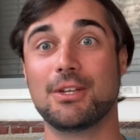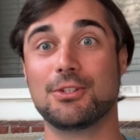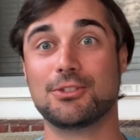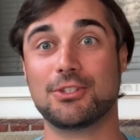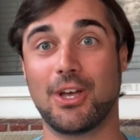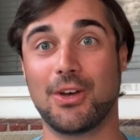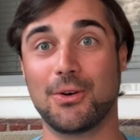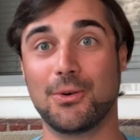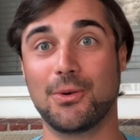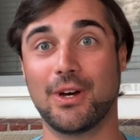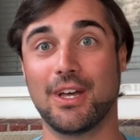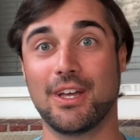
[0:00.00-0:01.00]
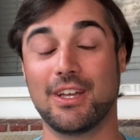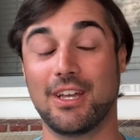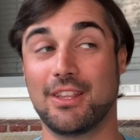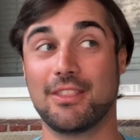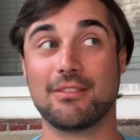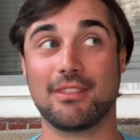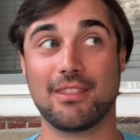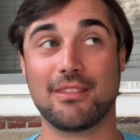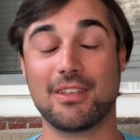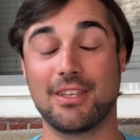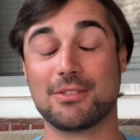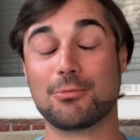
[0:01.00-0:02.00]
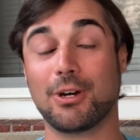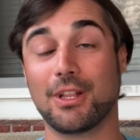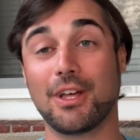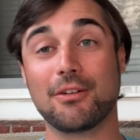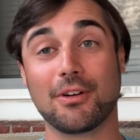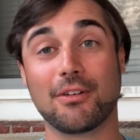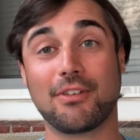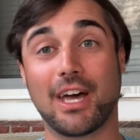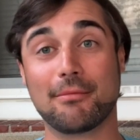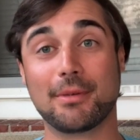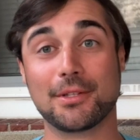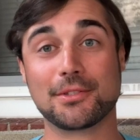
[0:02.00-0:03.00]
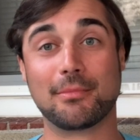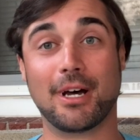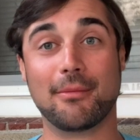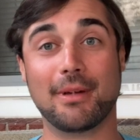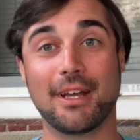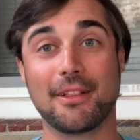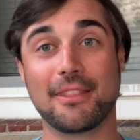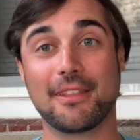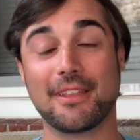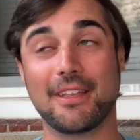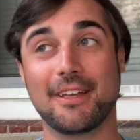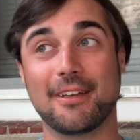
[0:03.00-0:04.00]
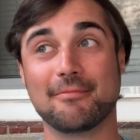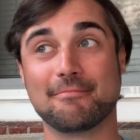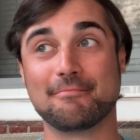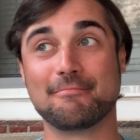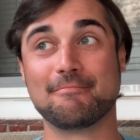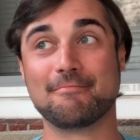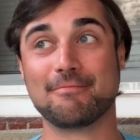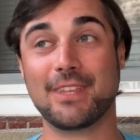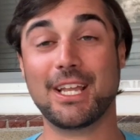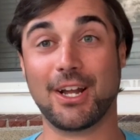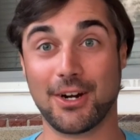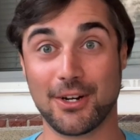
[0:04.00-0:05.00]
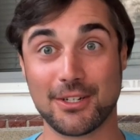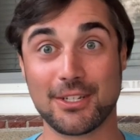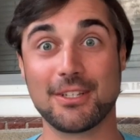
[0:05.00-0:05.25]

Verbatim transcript: So, and is well over a 5-pound smallmouth. It hurt.